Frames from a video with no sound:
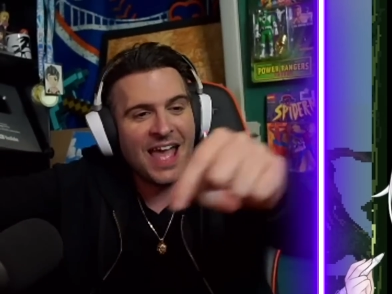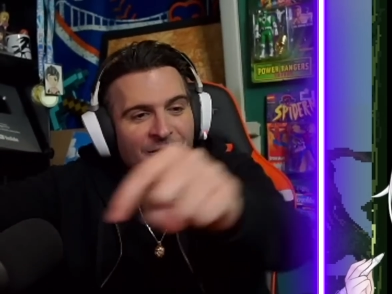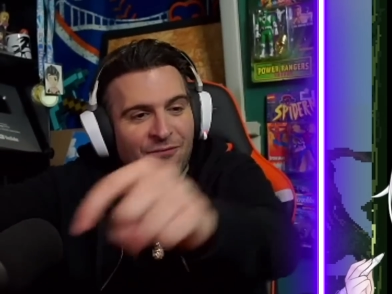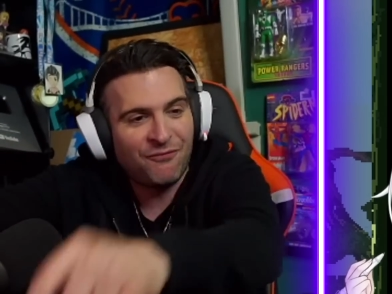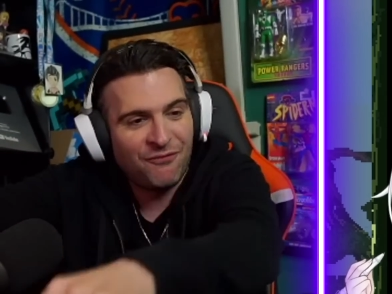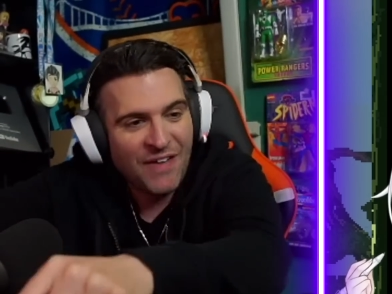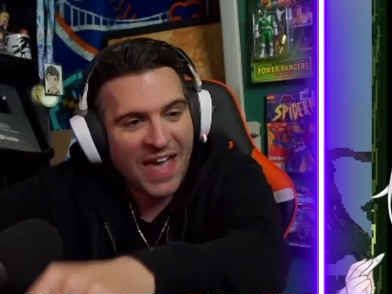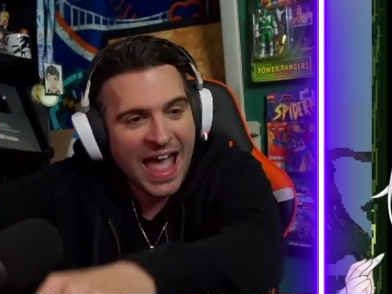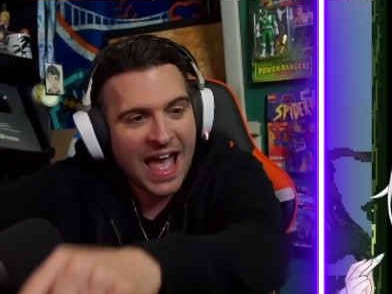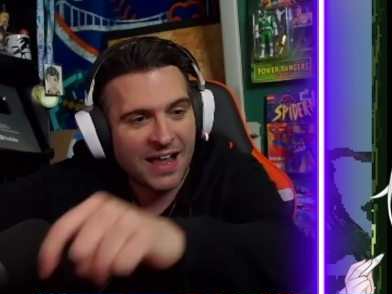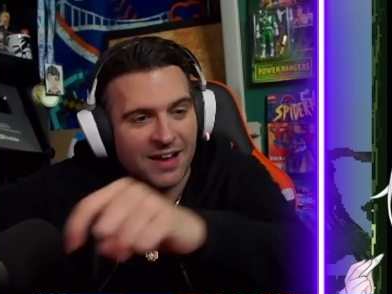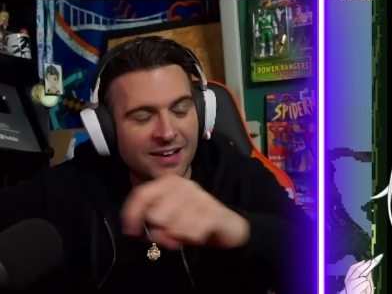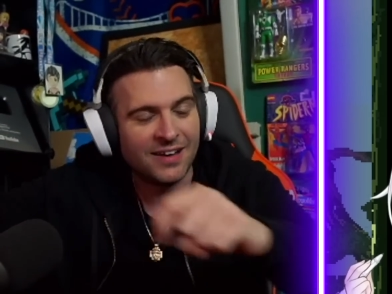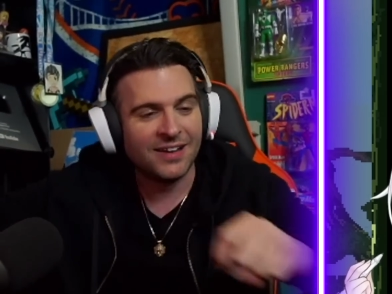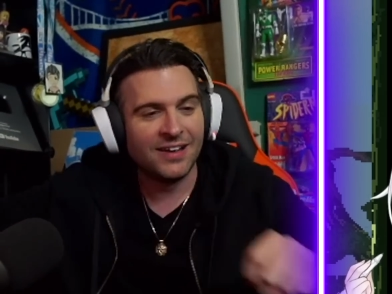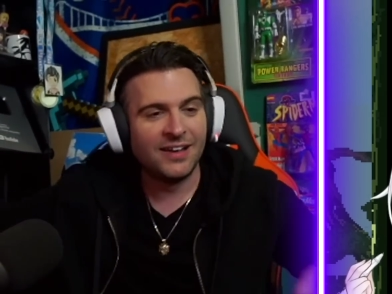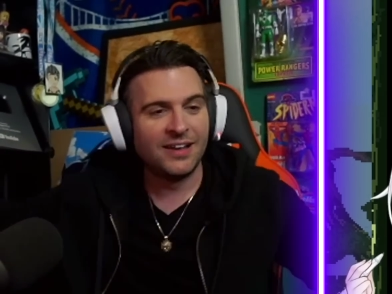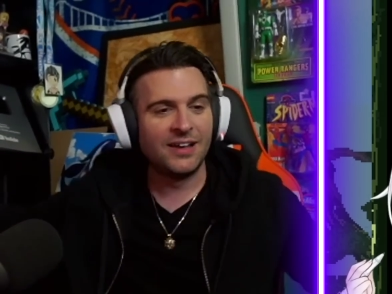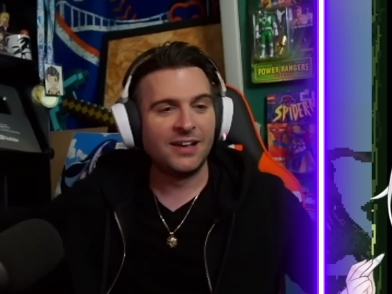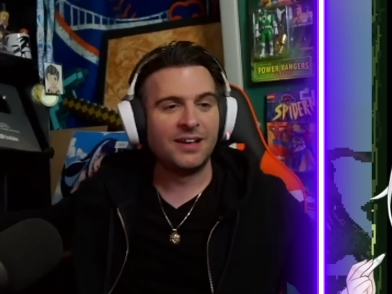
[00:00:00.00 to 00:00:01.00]
and fat.
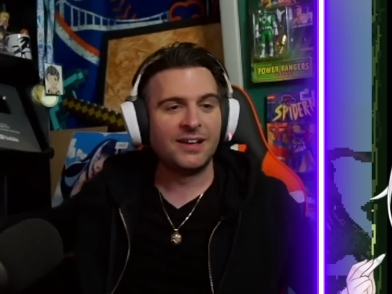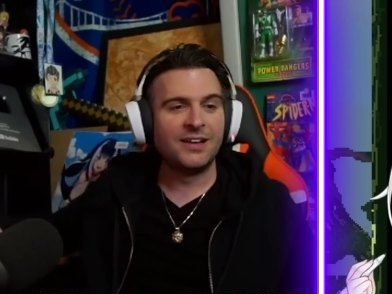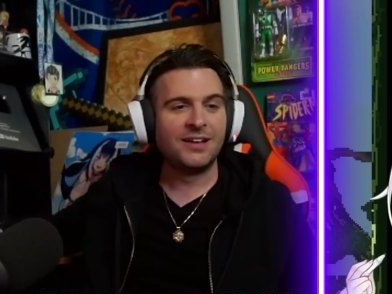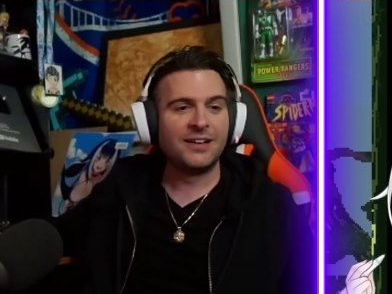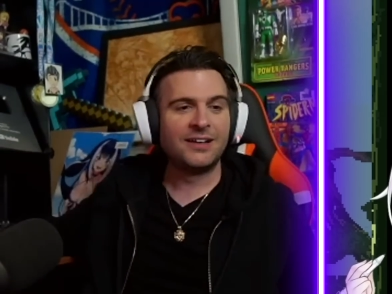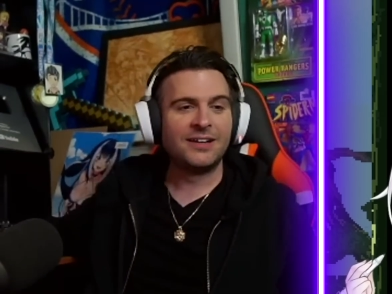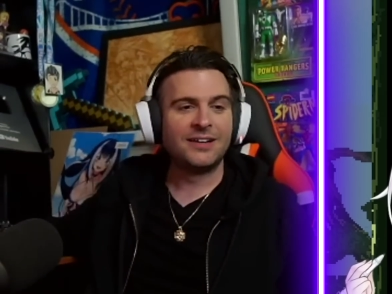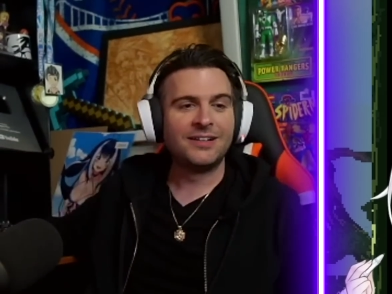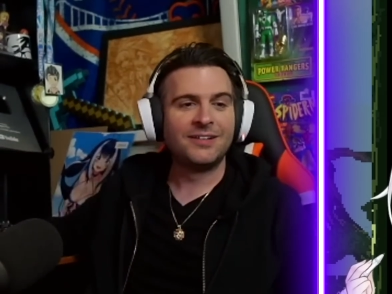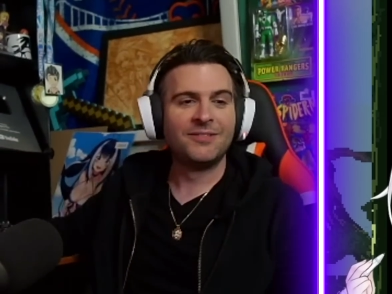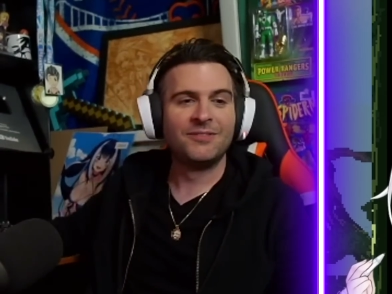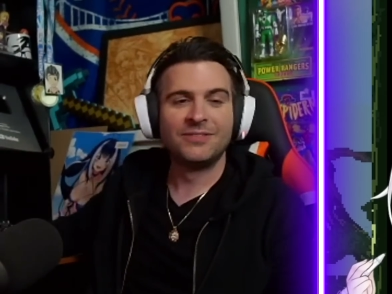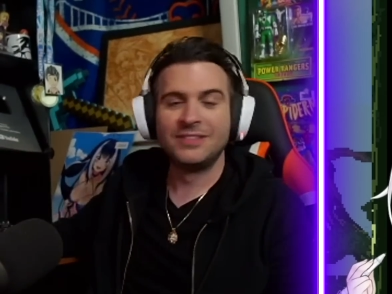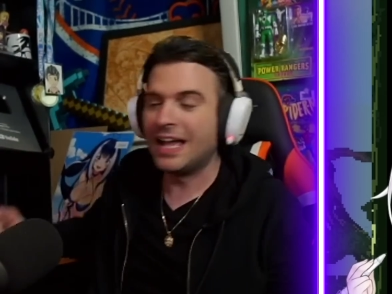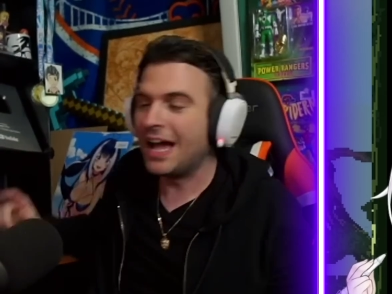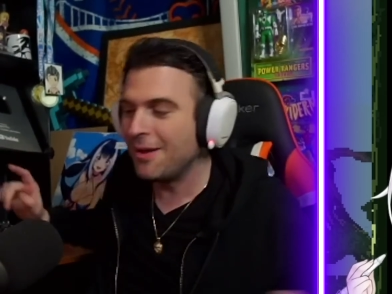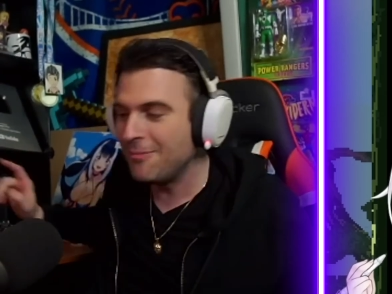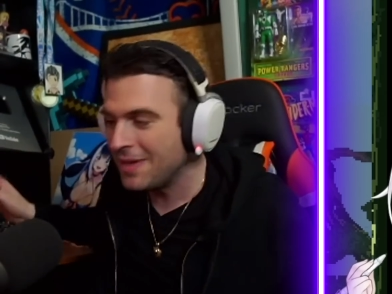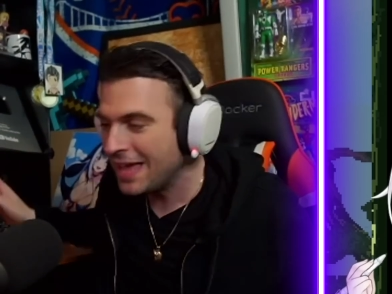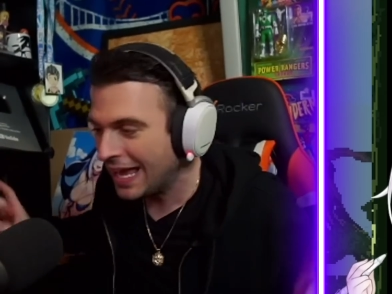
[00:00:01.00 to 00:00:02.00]

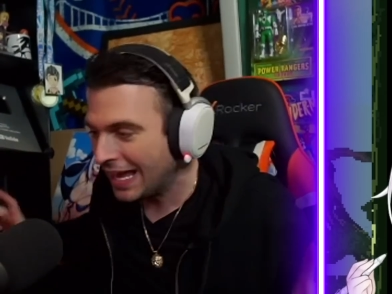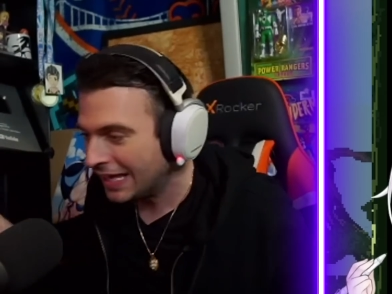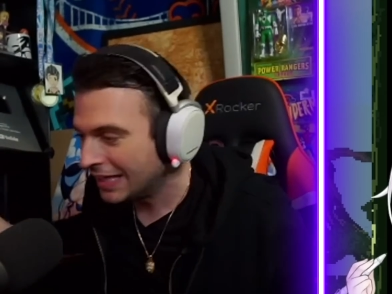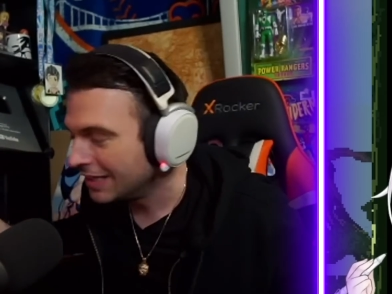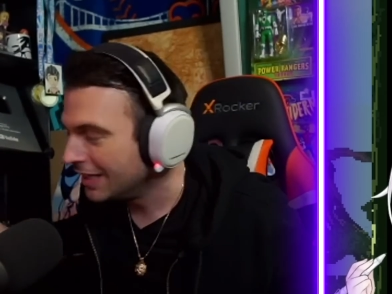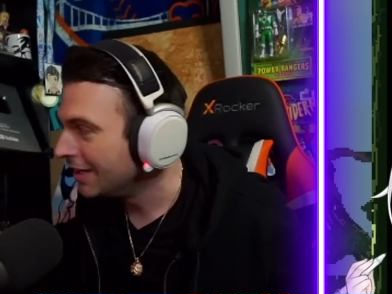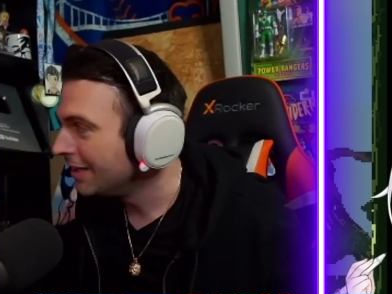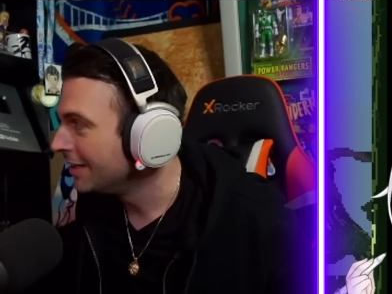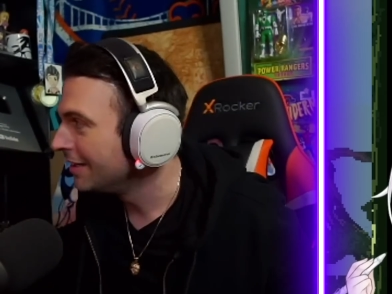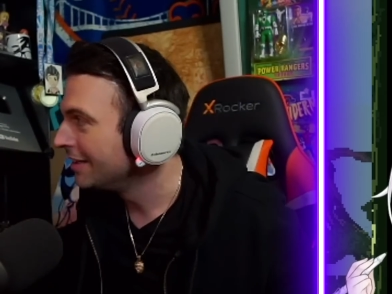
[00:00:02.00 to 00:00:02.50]
Not me.